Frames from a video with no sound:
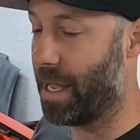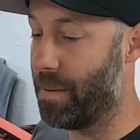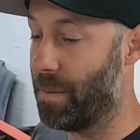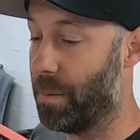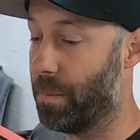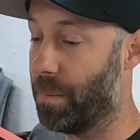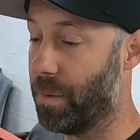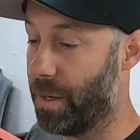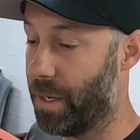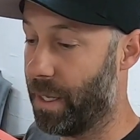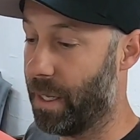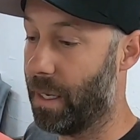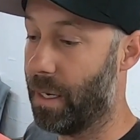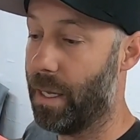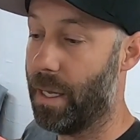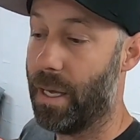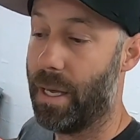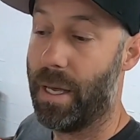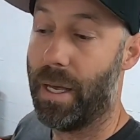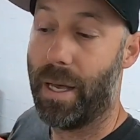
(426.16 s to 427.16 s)
K-member in
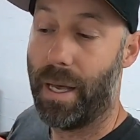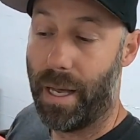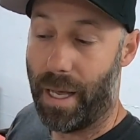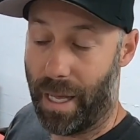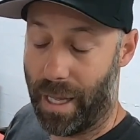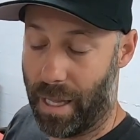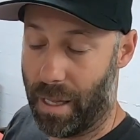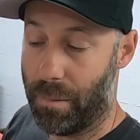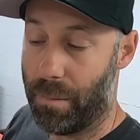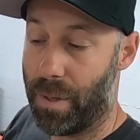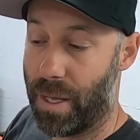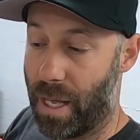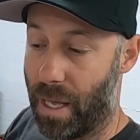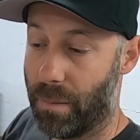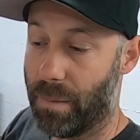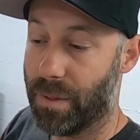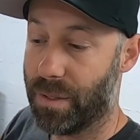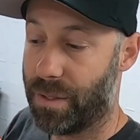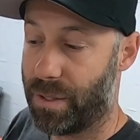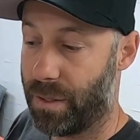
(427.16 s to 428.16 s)
and then be
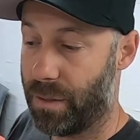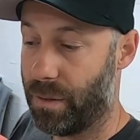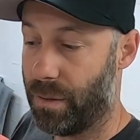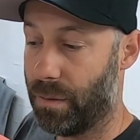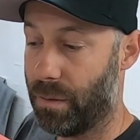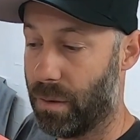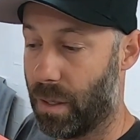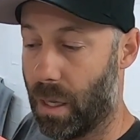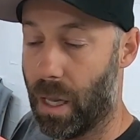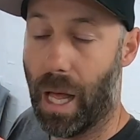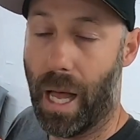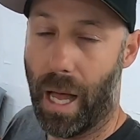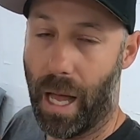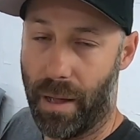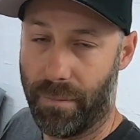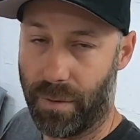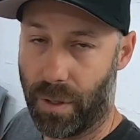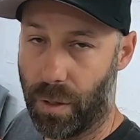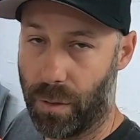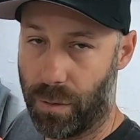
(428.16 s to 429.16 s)
able to align. I'll
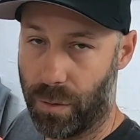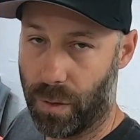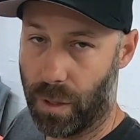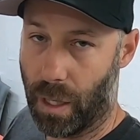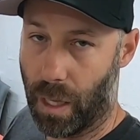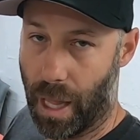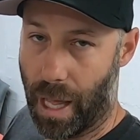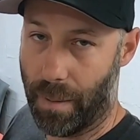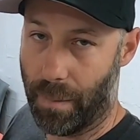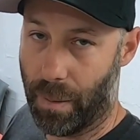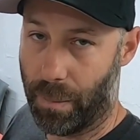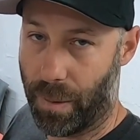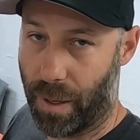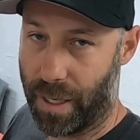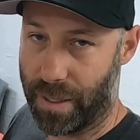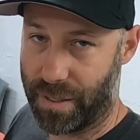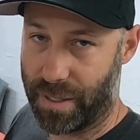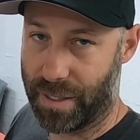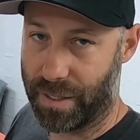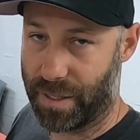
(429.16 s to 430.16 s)
have to go through the alignment
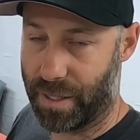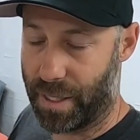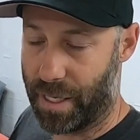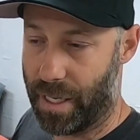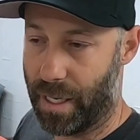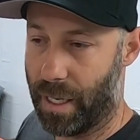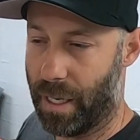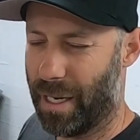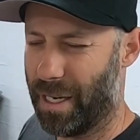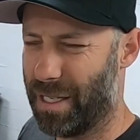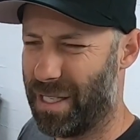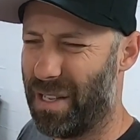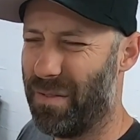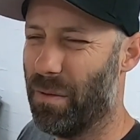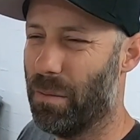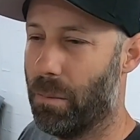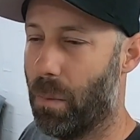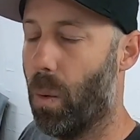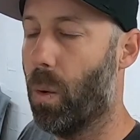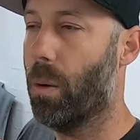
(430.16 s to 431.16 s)
process again, and it's
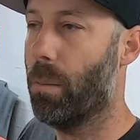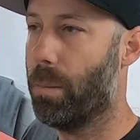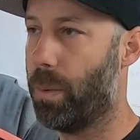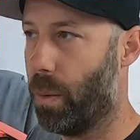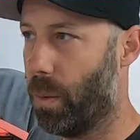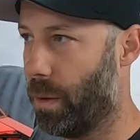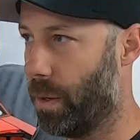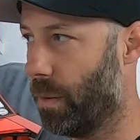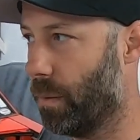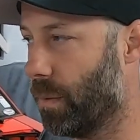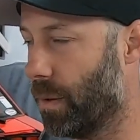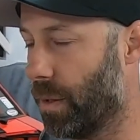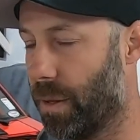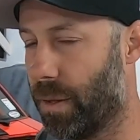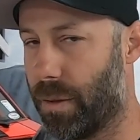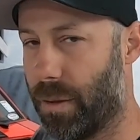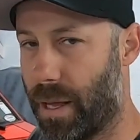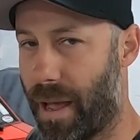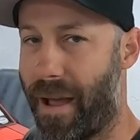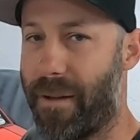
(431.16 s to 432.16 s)
even more important with
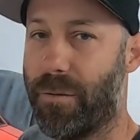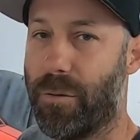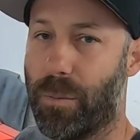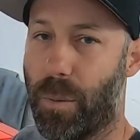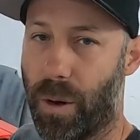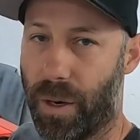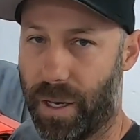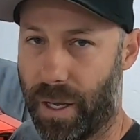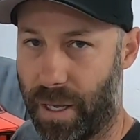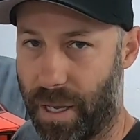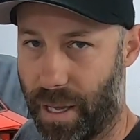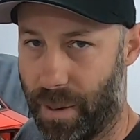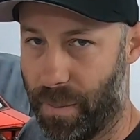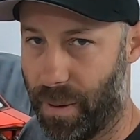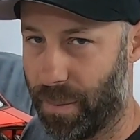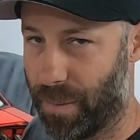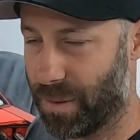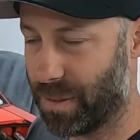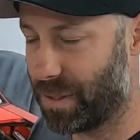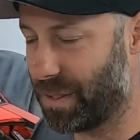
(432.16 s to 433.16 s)
the aftermarket
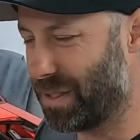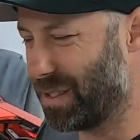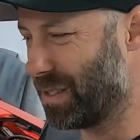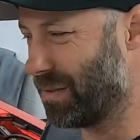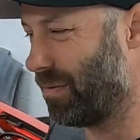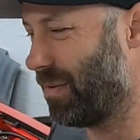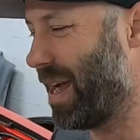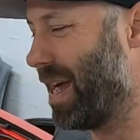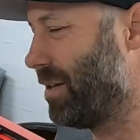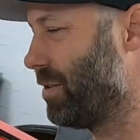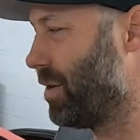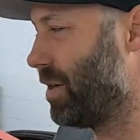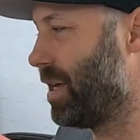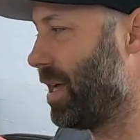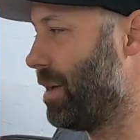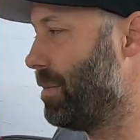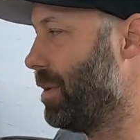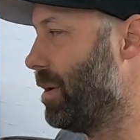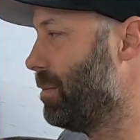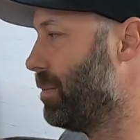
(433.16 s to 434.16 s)
K-members, because the factory
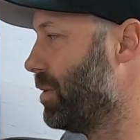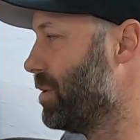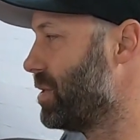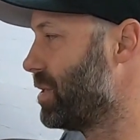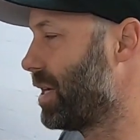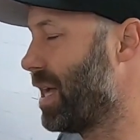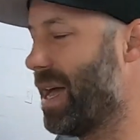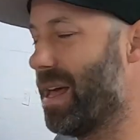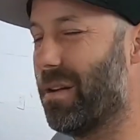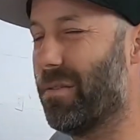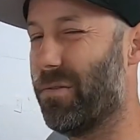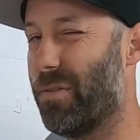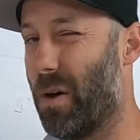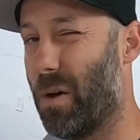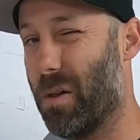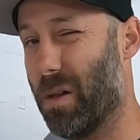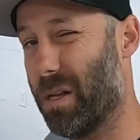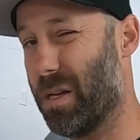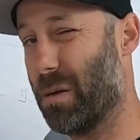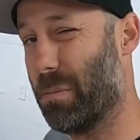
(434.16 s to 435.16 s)
K-members kind of
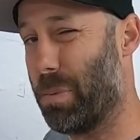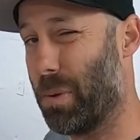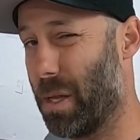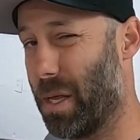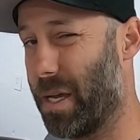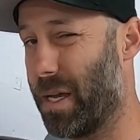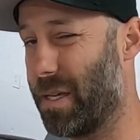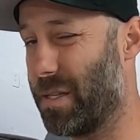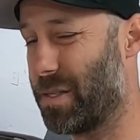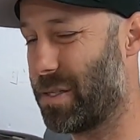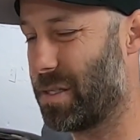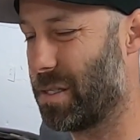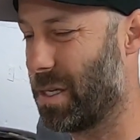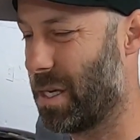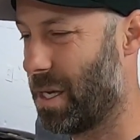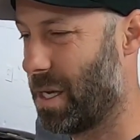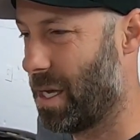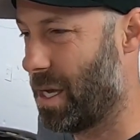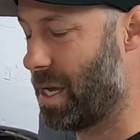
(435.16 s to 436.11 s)
fall into place.